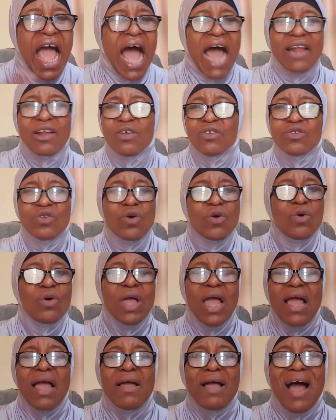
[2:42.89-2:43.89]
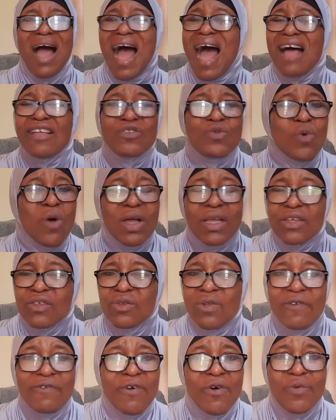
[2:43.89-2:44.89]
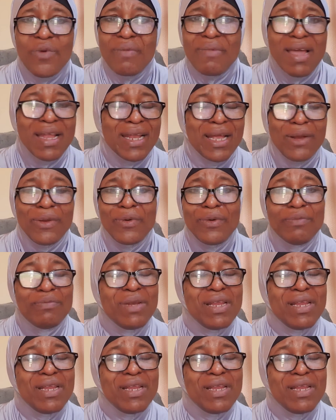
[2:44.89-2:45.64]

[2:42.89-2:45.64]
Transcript: And also, housework is not for women alone.